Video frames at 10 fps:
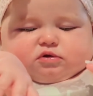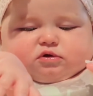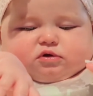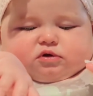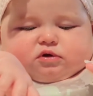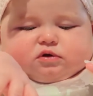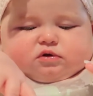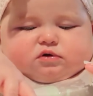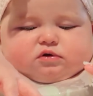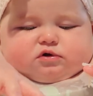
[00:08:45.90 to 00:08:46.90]

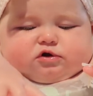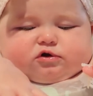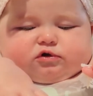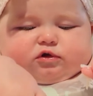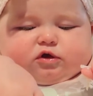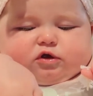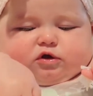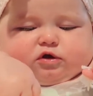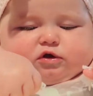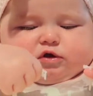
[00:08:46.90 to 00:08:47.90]

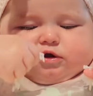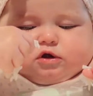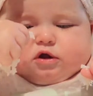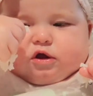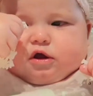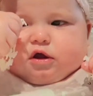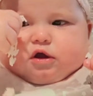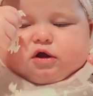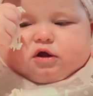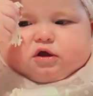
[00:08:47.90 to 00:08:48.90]

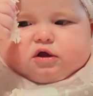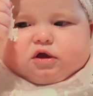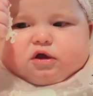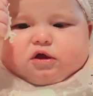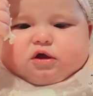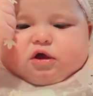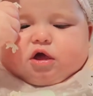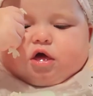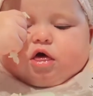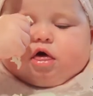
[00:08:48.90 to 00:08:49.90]

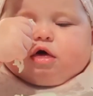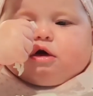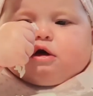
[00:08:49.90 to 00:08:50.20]
Nothing is said.